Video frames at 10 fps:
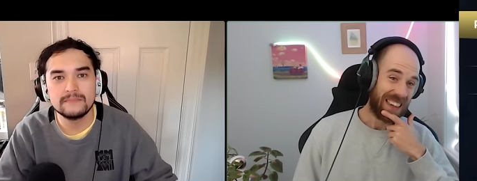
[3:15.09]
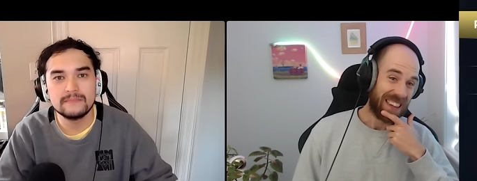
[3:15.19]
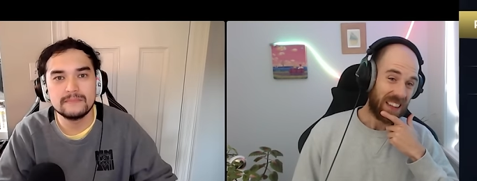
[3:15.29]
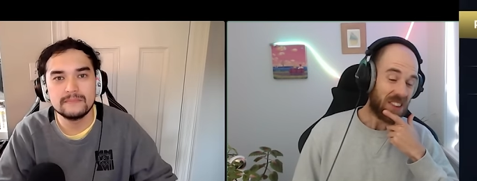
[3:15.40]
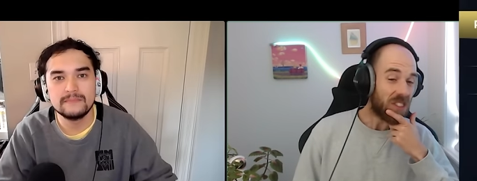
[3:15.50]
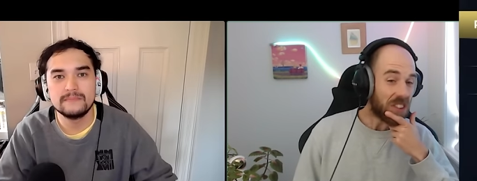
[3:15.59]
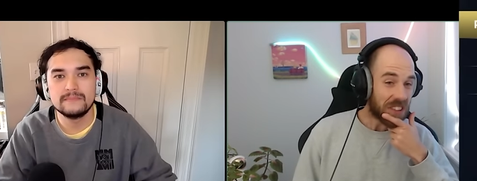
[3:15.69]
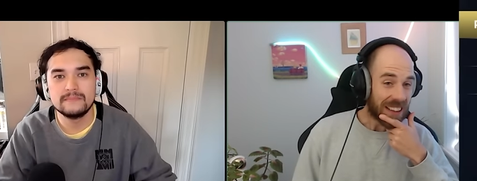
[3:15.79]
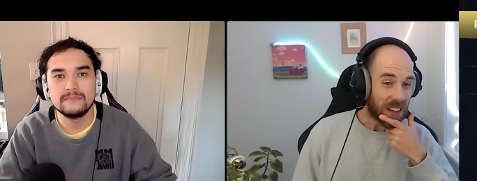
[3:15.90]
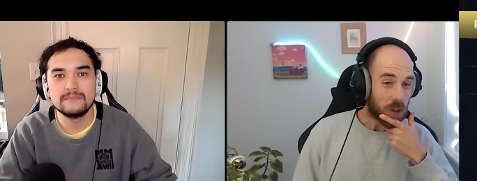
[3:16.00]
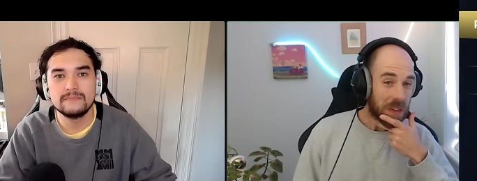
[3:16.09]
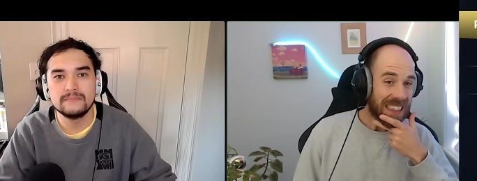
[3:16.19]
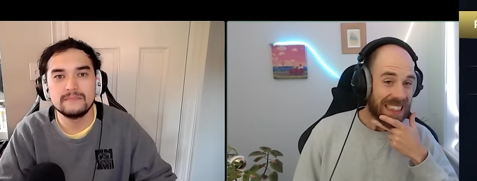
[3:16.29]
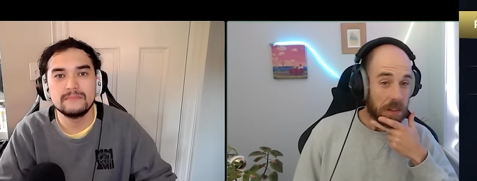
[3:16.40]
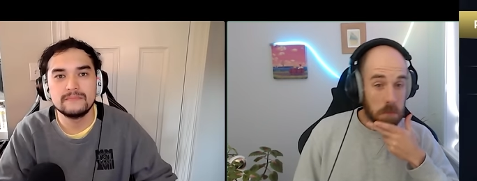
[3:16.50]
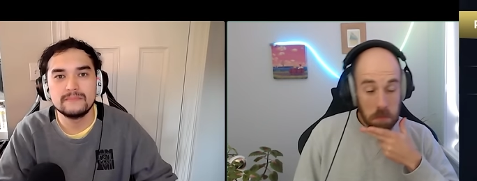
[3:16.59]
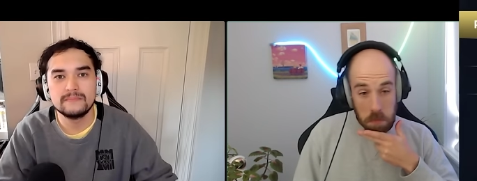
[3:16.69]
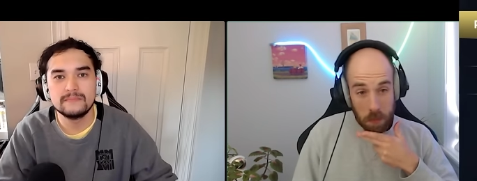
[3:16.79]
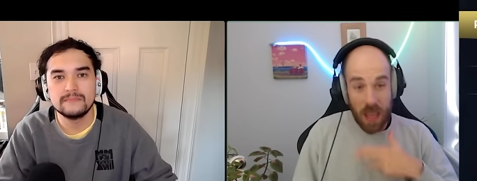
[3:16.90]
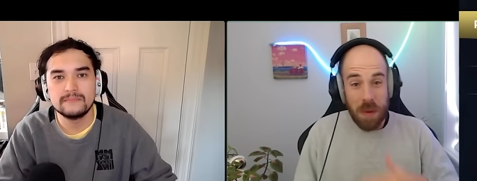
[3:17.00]
Speaker 1: this looks a little bit
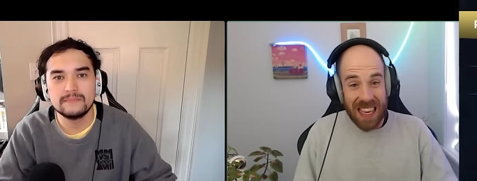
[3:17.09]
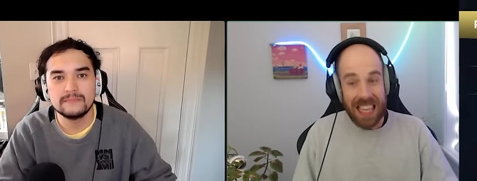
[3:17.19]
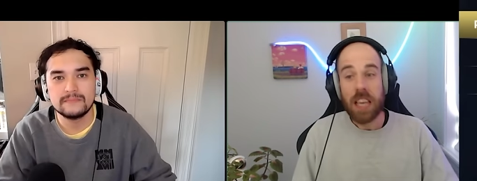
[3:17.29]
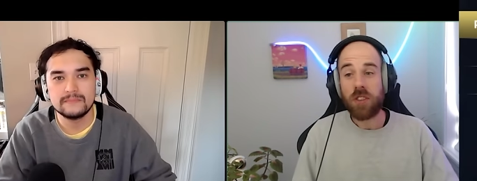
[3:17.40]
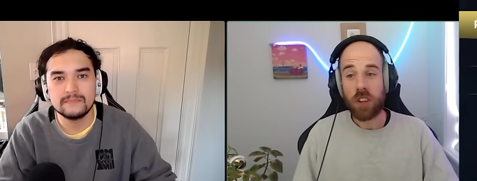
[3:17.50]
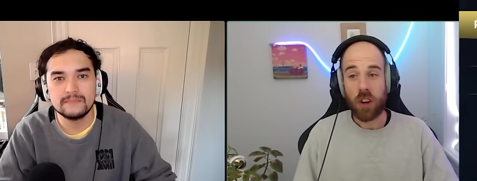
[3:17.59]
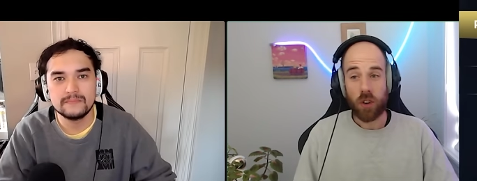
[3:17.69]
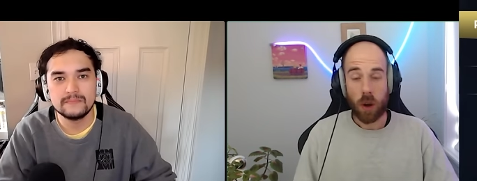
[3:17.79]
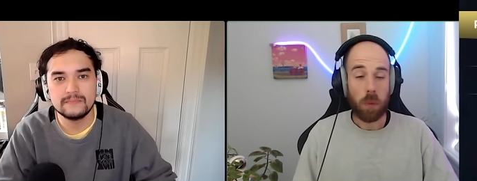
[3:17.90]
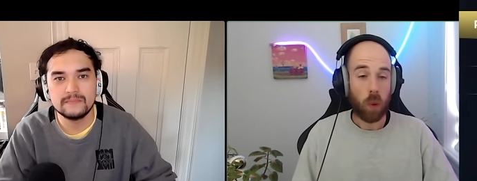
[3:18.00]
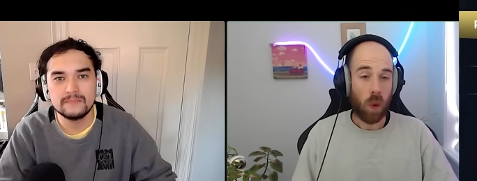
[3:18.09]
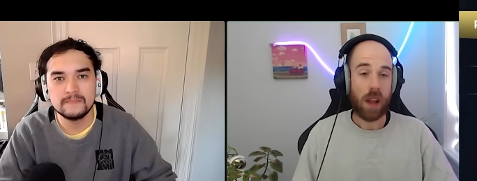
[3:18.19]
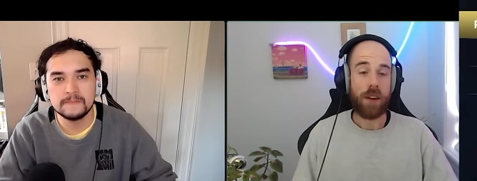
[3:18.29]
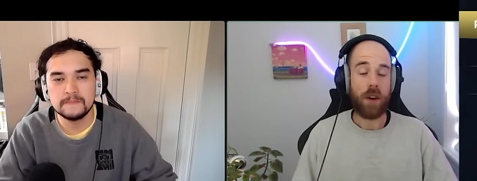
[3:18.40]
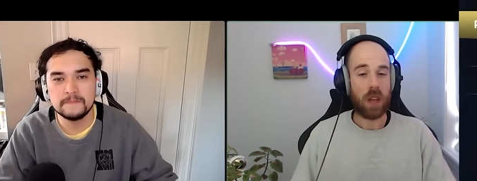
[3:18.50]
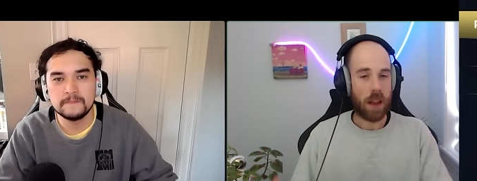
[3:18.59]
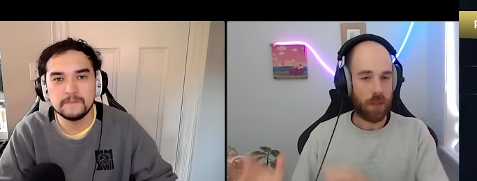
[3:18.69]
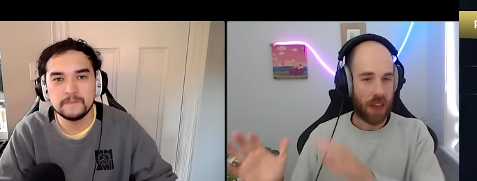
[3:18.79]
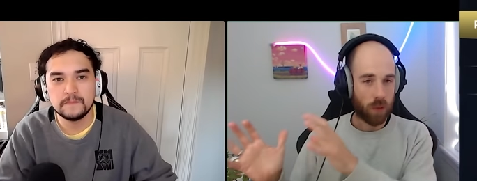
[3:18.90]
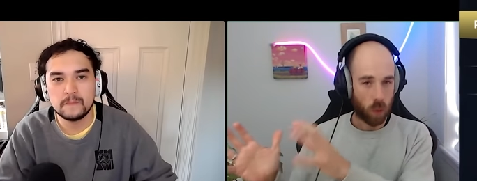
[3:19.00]
maybe easier. Number one, okay, they
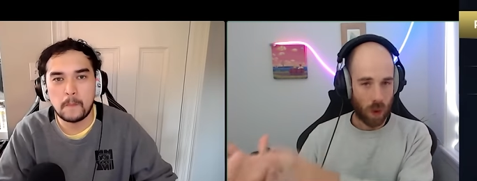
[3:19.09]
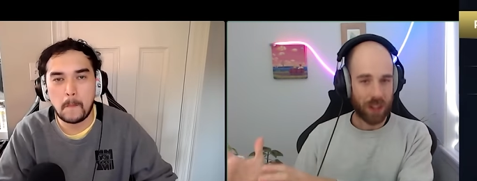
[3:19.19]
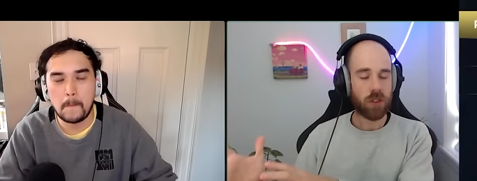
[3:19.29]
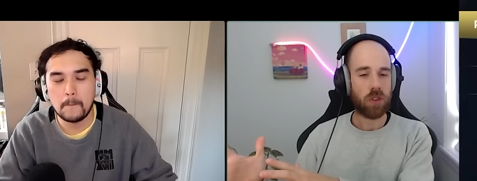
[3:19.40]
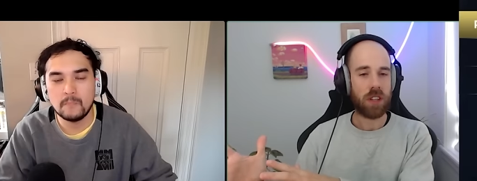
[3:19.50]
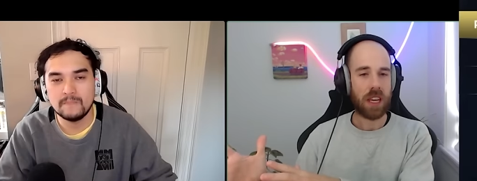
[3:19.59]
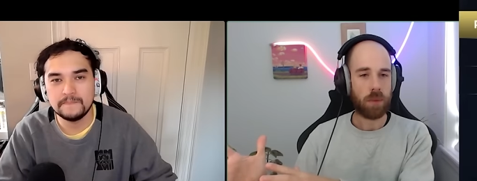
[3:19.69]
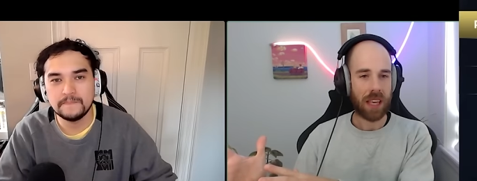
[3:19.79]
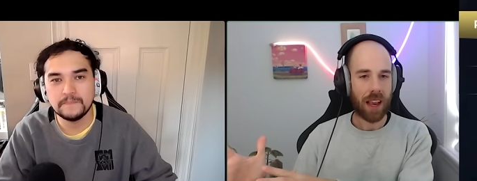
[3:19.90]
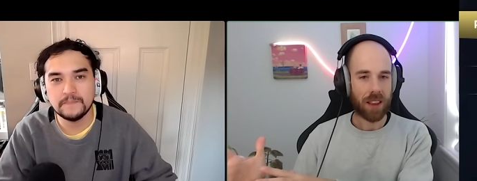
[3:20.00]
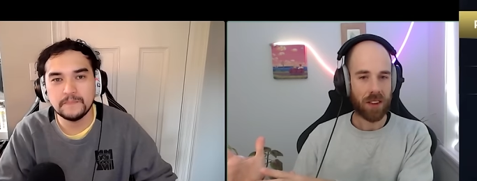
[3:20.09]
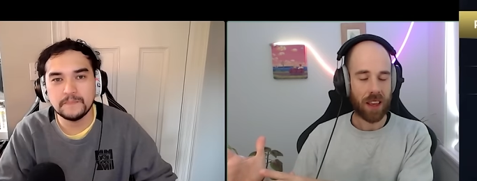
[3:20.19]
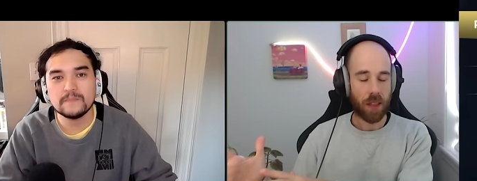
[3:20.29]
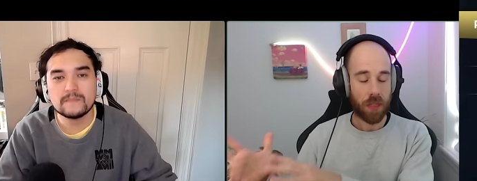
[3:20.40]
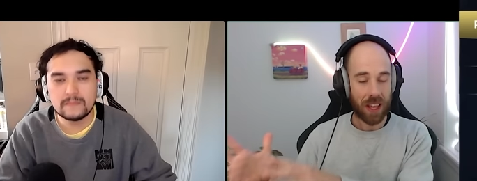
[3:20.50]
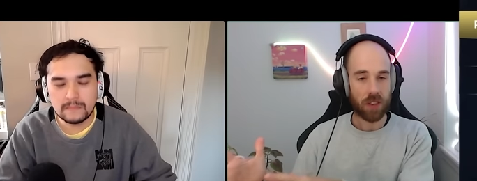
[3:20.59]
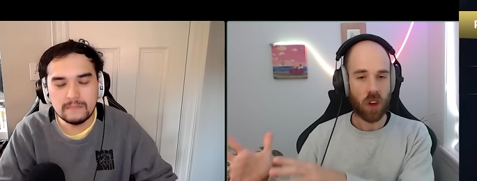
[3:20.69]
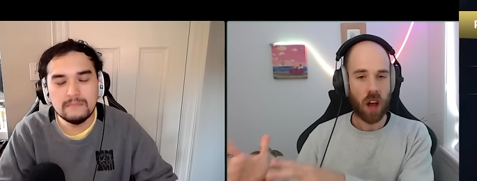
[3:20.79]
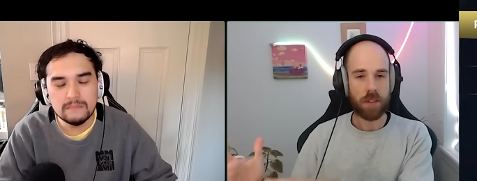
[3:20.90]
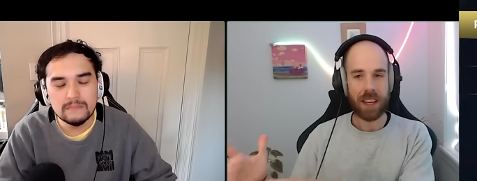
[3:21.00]
have a Western team to kick things
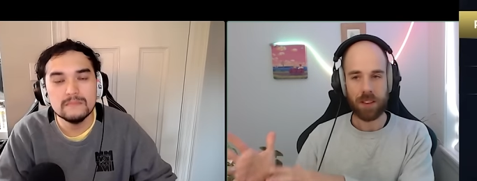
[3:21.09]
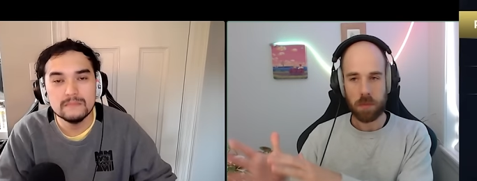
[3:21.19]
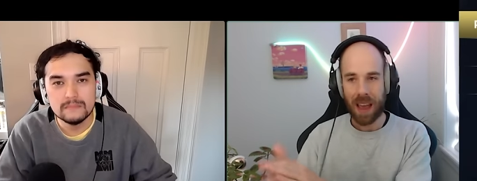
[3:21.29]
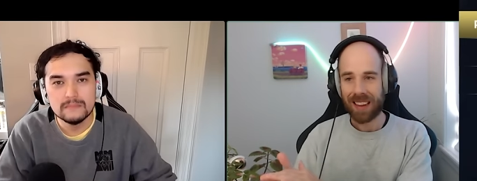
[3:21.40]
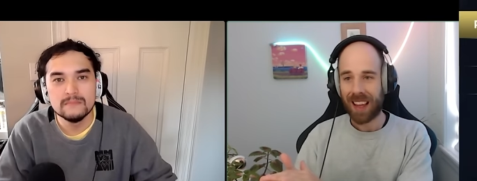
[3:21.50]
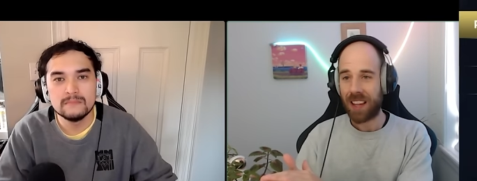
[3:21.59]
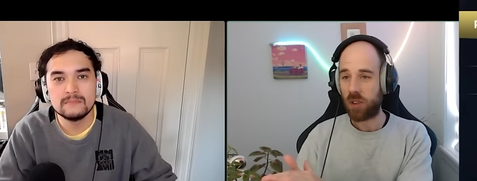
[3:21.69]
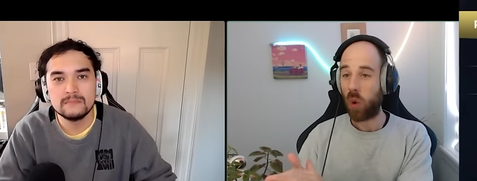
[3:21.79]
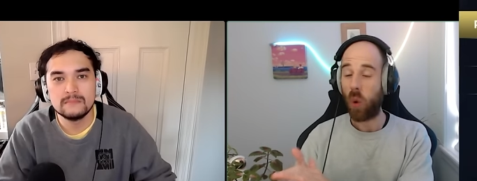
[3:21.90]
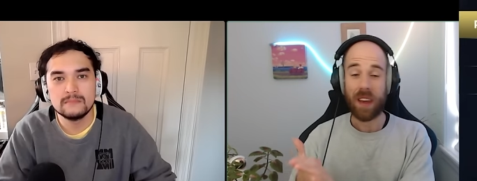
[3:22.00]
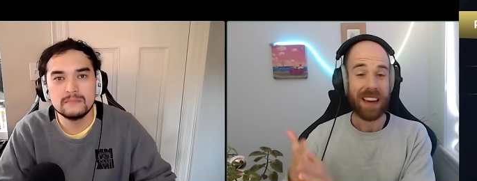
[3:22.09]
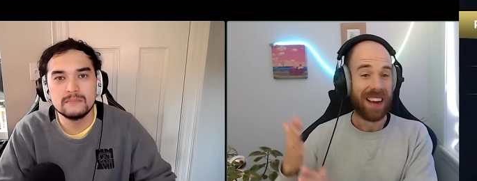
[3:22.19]
off against Mad Lions Koi.